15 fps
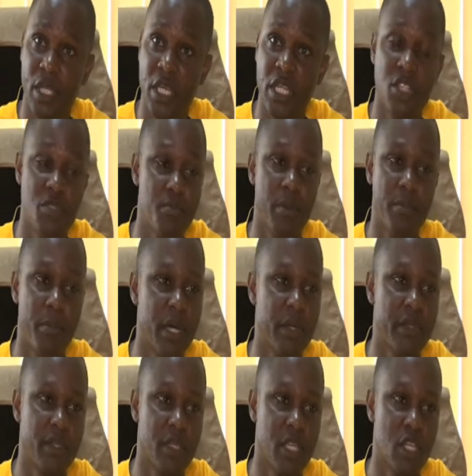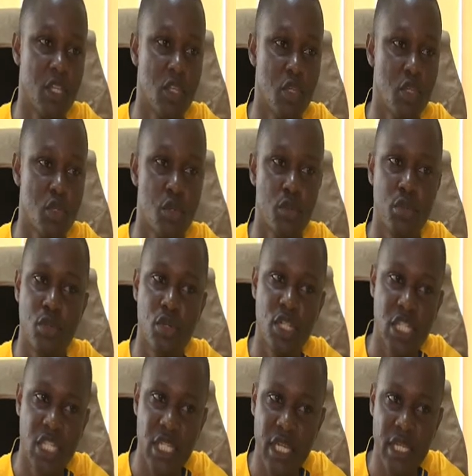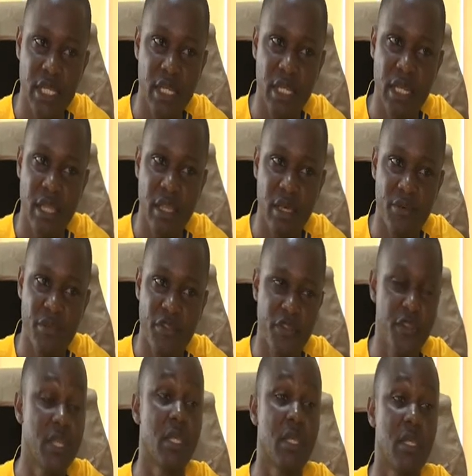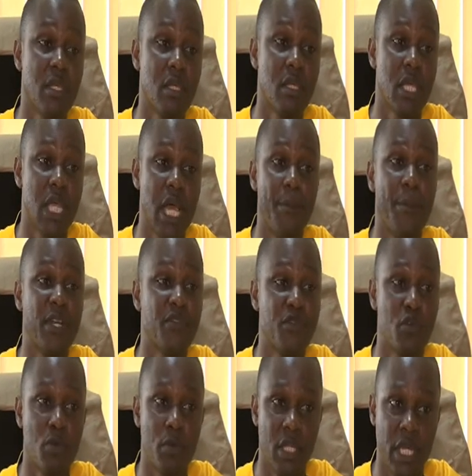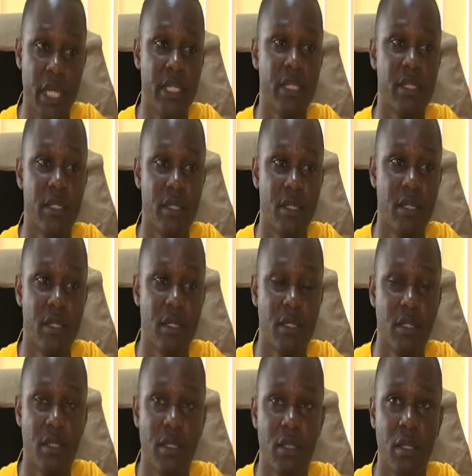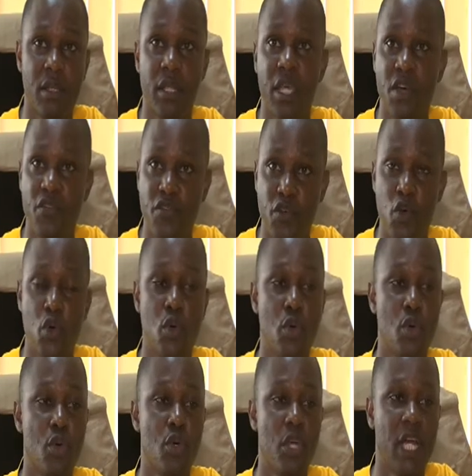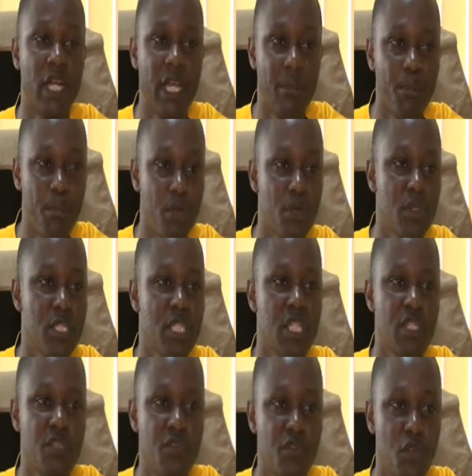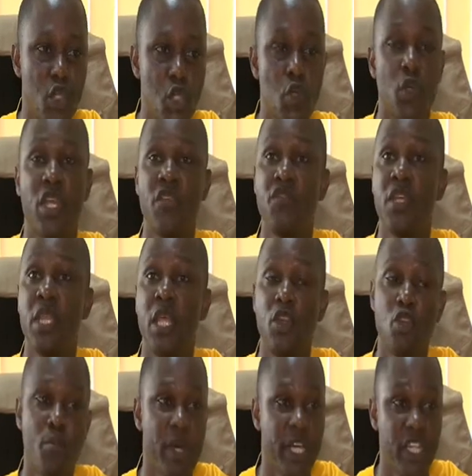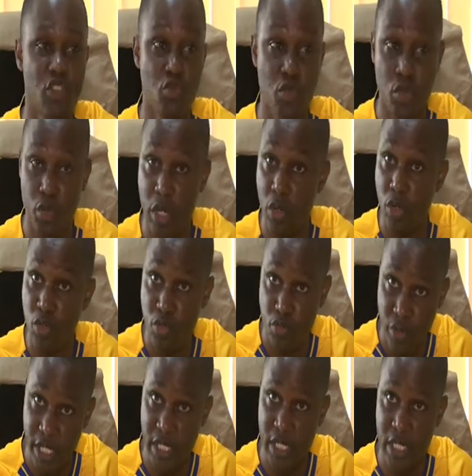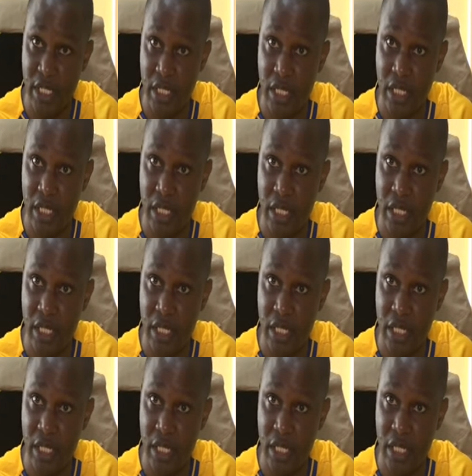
It is per month. So we don't charge any other fee apart from that. Therefore, the process for you, even the new markets which we are constructing,